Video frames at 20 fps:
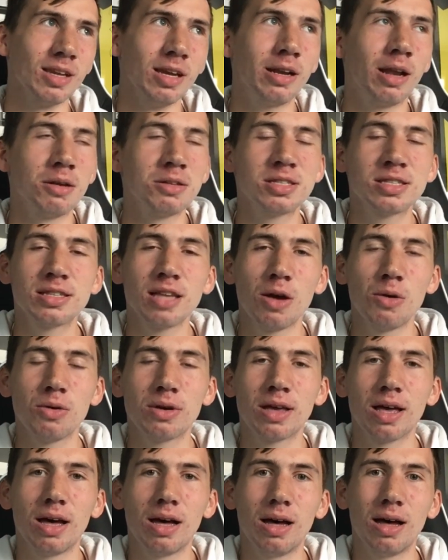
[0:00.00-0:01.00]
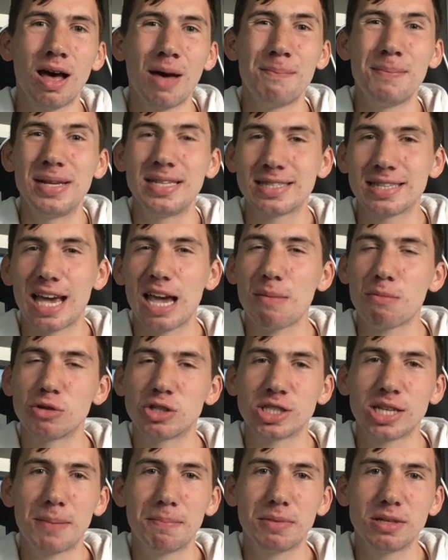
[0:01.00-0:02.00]
You know, Stoke are a mid-table
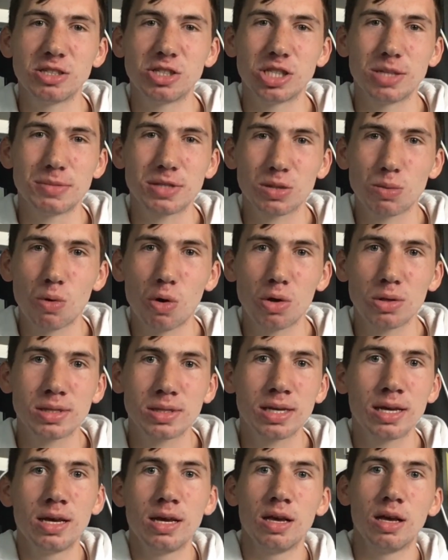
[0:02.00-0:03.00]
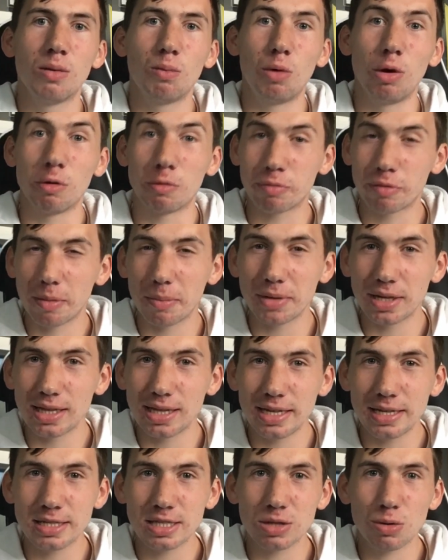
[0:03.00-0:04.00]
championship squad. We're a Premier
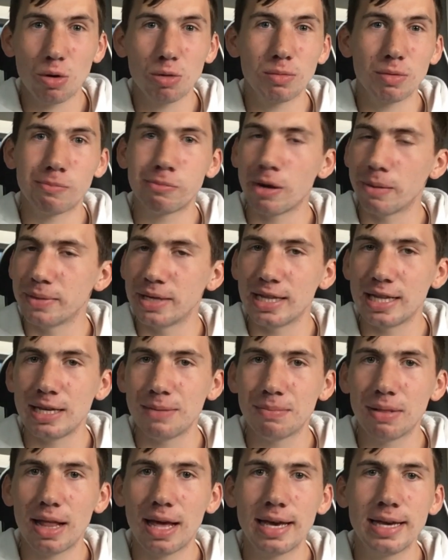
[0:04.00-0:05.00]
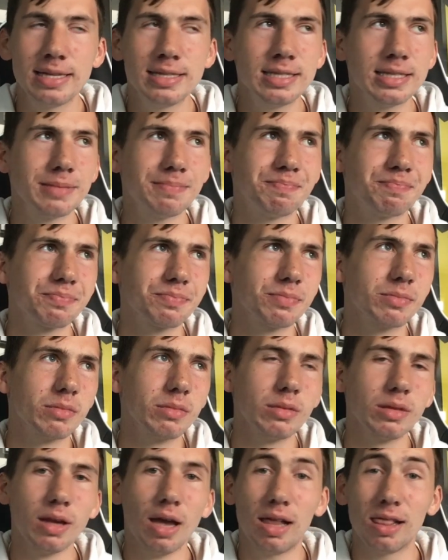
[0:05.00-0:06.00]
League squad with Premier League players.
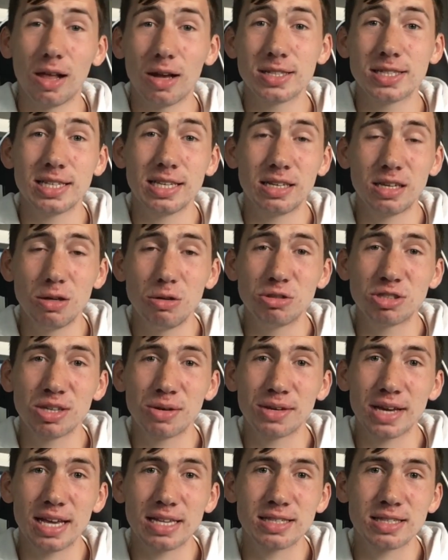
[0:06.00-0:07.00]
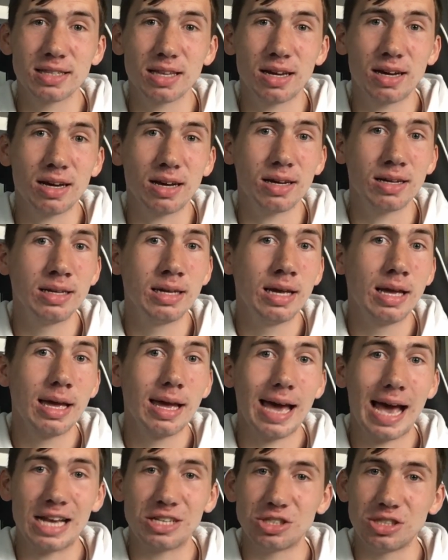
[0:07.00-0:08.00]
I'd like to see Cucho get a start.
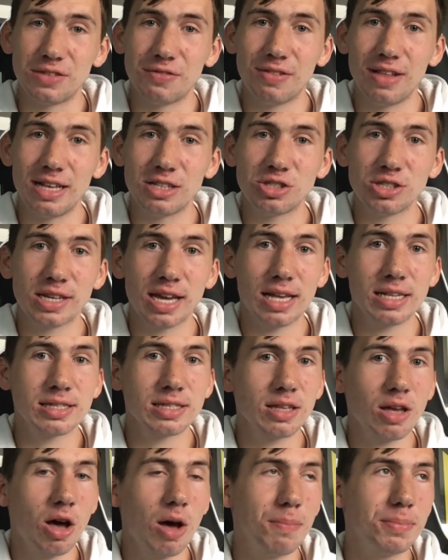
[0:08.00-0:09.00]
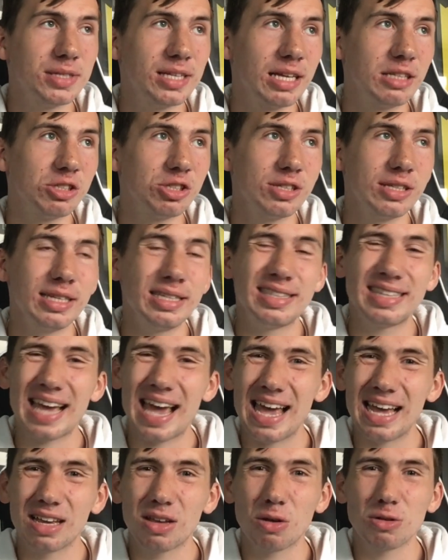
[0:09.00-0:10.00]
Ashley Fletcher get a start. Potentially
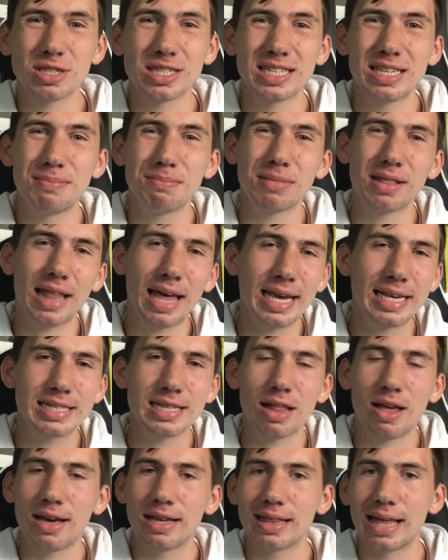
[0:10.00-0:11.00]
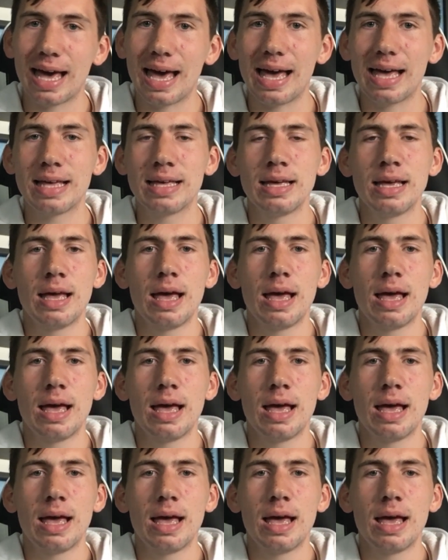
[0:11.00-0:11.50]
Dan Gosling, players like that.